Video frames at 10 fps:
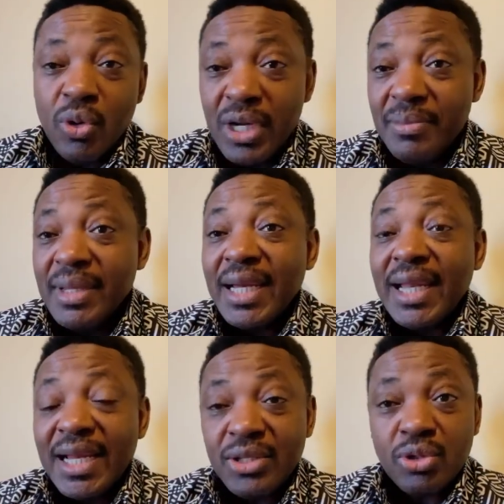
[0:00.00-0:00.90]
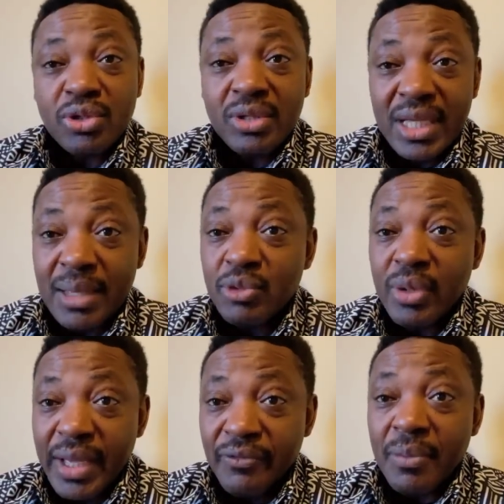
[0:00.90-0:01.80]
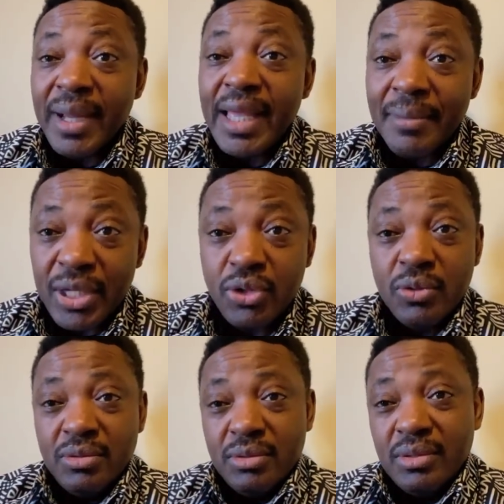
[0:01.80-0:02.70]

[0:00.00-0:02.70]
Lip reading: told him that that instruction came from Ayabacho.